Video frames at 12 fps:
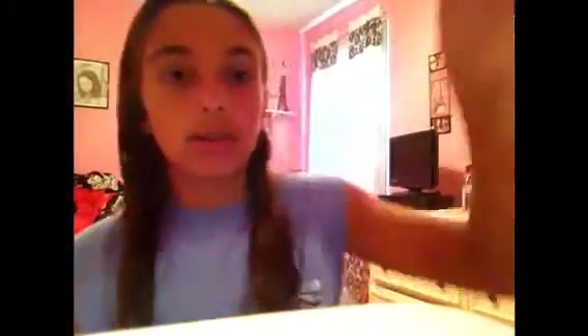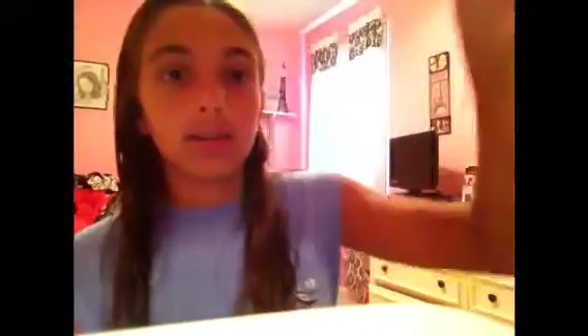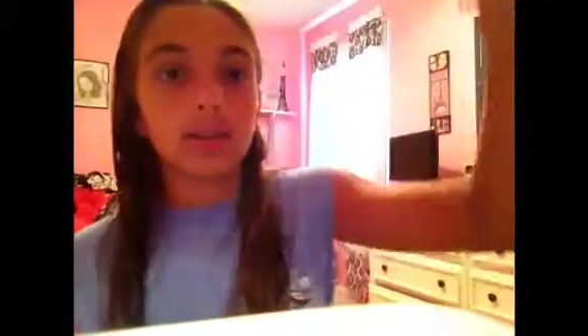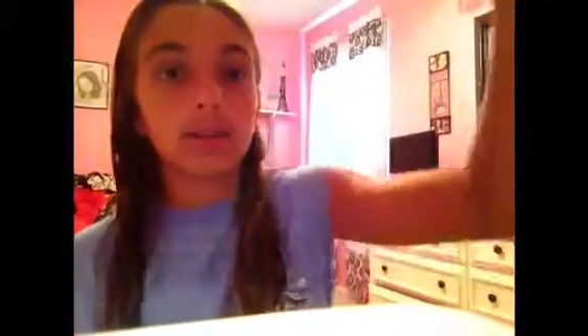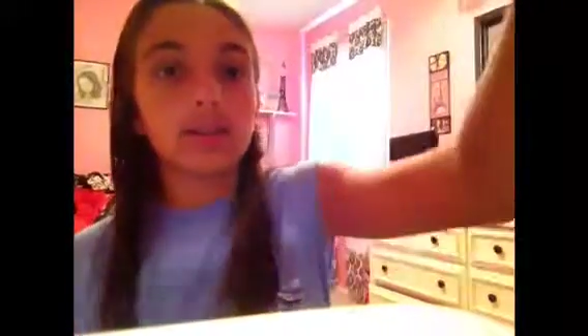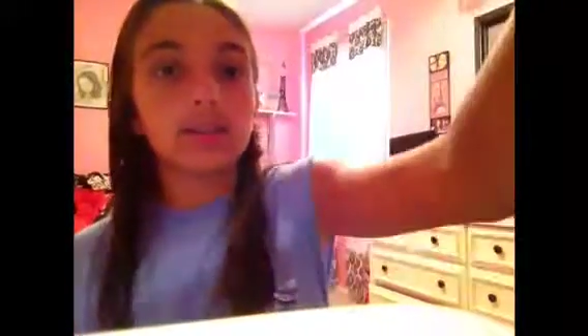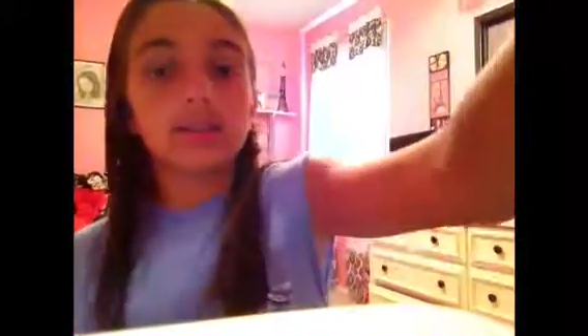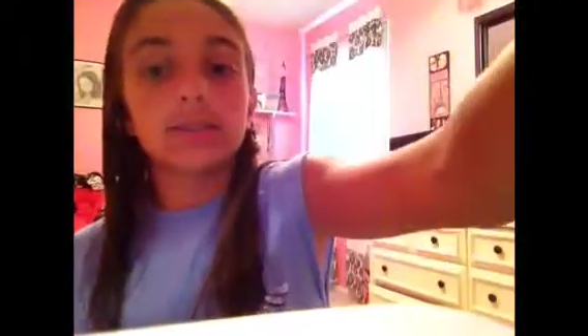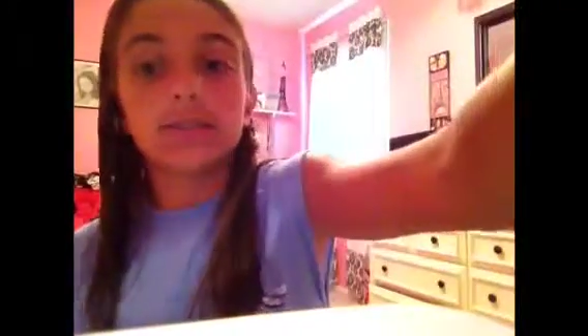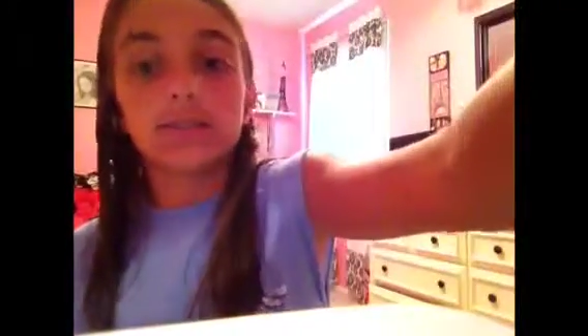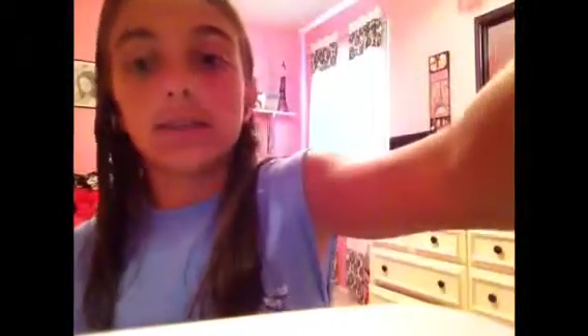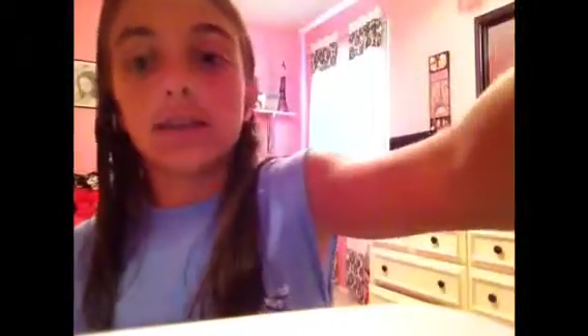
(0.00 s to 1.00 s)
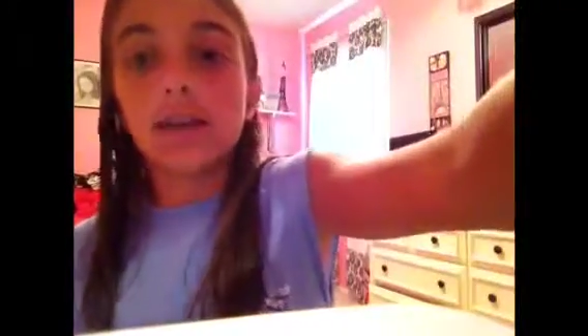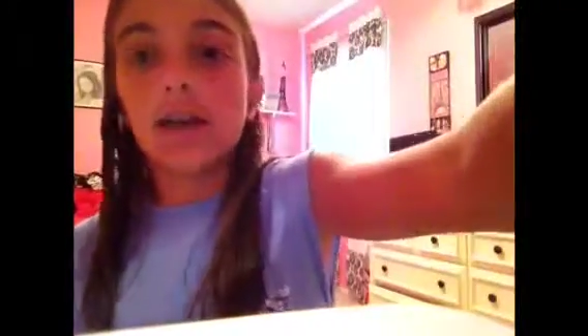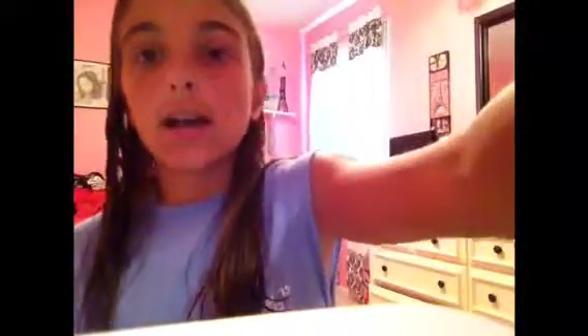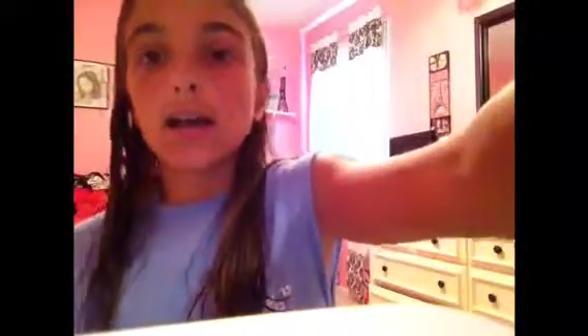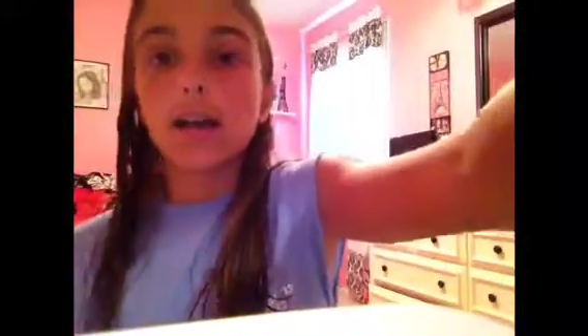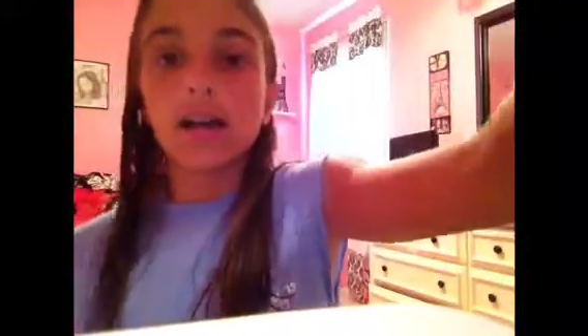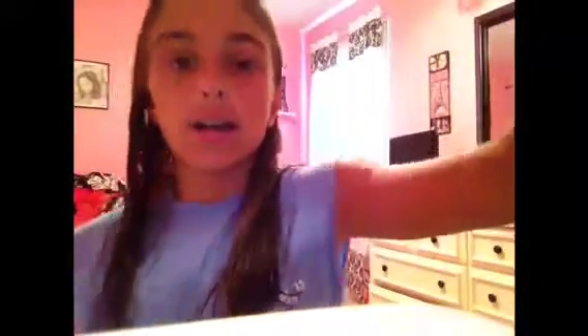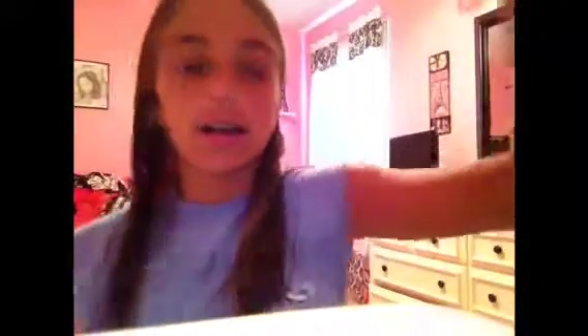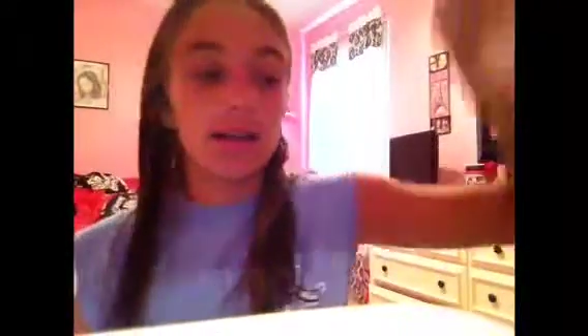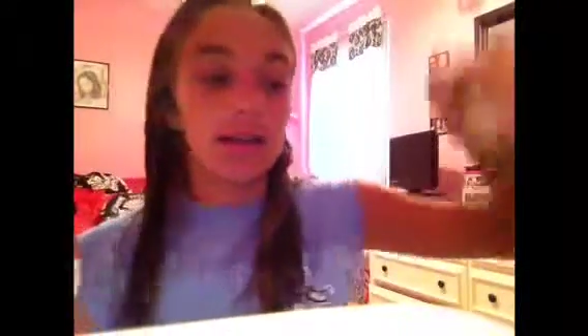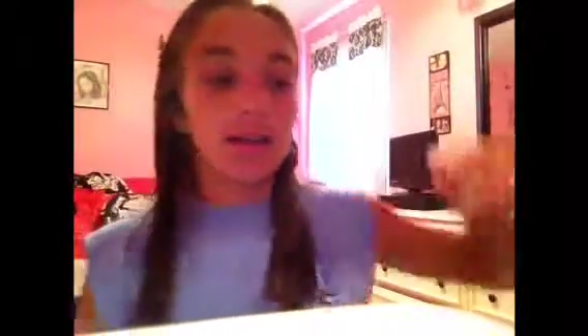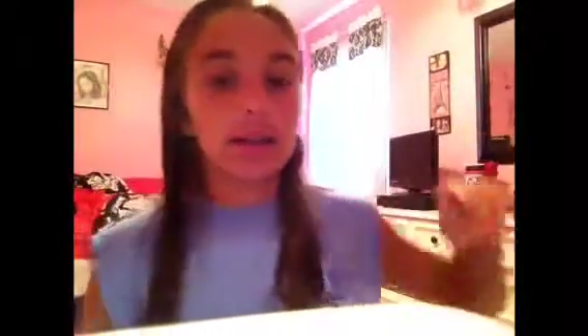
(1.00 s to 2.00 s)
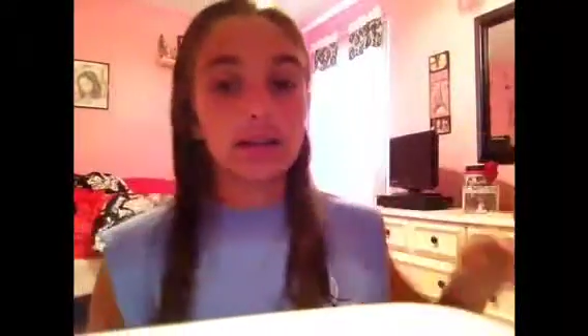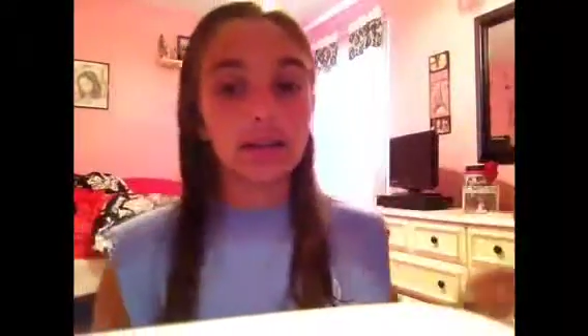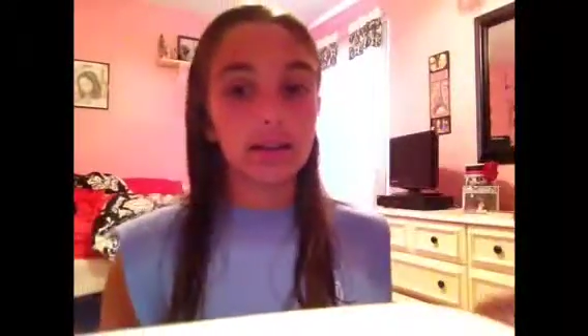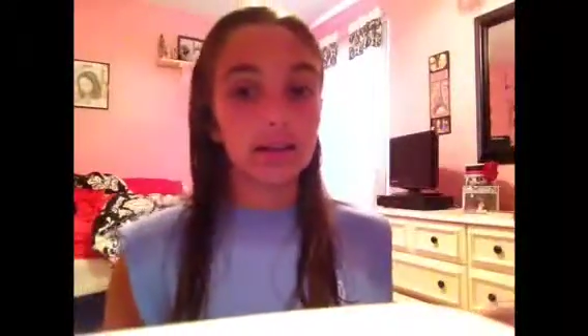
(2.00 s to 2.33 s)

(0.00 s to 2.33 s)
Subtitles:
Yes. Okay, and